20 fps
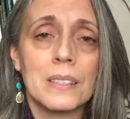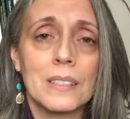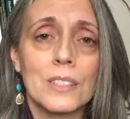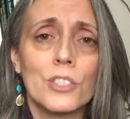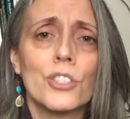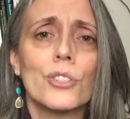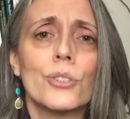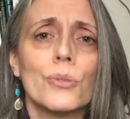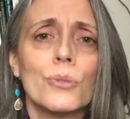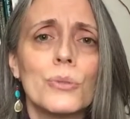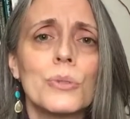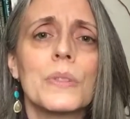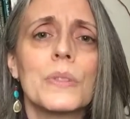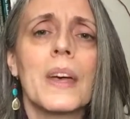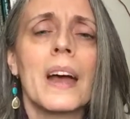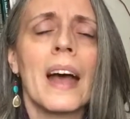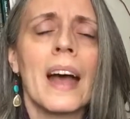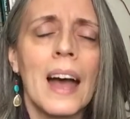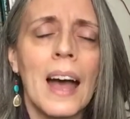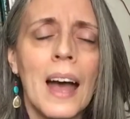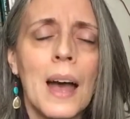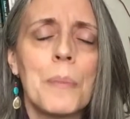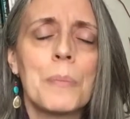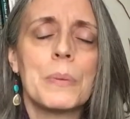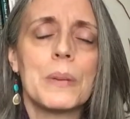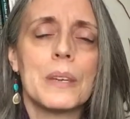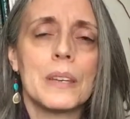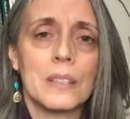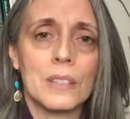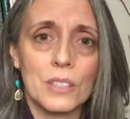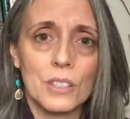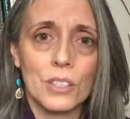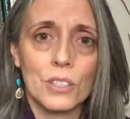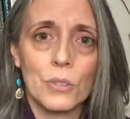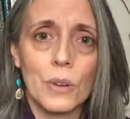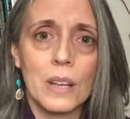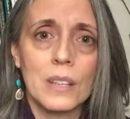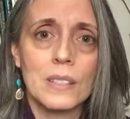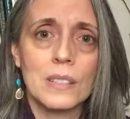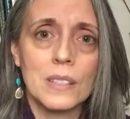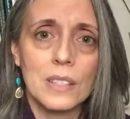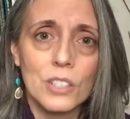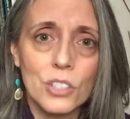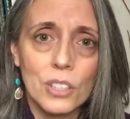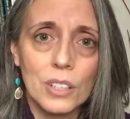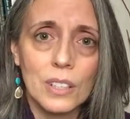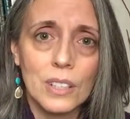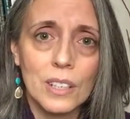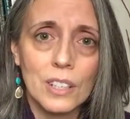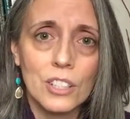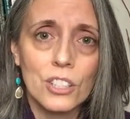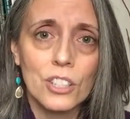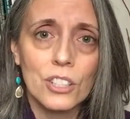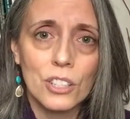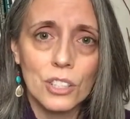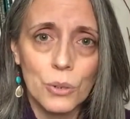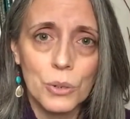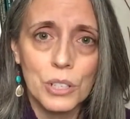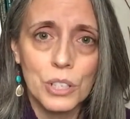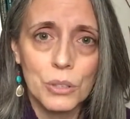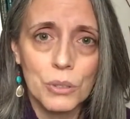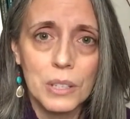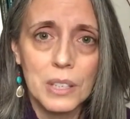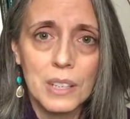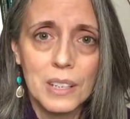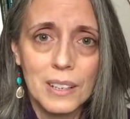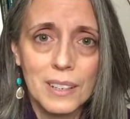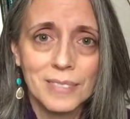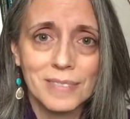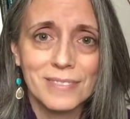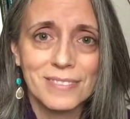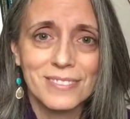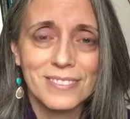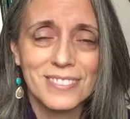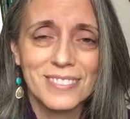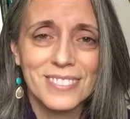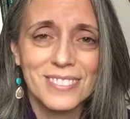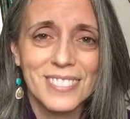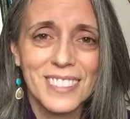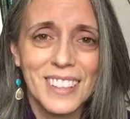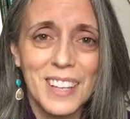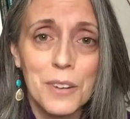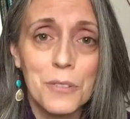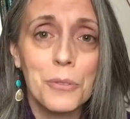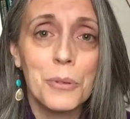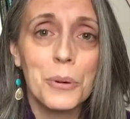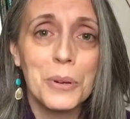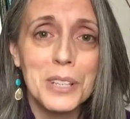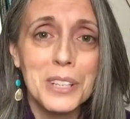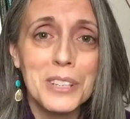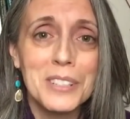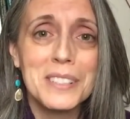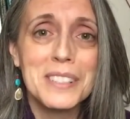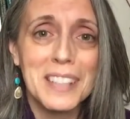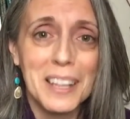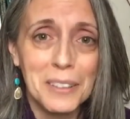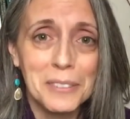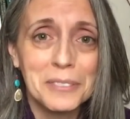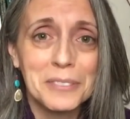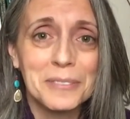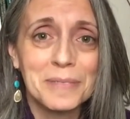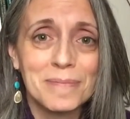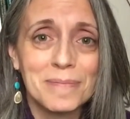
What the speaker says: Choose the happiest transition into your new year for yourself.